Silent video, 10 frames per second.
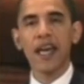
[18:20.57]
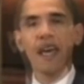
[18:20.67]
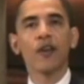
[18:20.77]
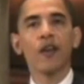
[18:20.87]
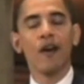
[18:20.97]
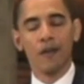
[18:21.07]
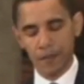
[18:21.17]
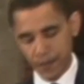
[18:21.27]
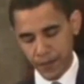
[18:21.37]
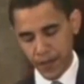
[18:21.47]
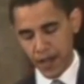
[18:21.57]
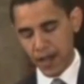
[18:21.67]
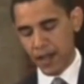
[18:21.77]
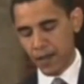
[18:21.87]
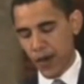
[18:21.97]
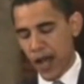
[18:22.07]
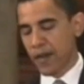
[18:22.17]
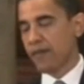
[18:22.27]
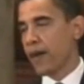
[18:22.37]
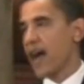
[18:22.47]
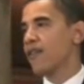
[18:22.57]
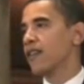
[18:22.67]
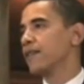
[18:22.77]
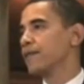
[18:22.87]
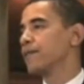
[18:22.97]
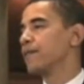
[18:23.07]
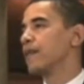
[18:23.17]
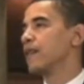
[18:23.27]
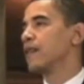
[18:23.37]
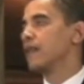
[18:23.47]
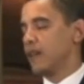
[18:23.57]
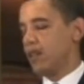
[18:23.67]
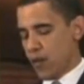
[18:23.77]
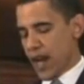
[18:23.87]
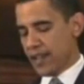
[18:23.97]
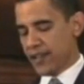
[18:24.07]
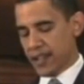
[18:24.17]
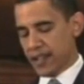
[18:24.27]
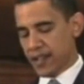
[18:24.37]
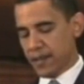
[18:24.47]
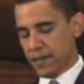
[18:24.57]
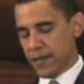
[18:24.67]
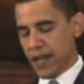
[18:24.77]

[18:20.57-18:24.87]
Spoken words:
After all, the problem of poverty and racism,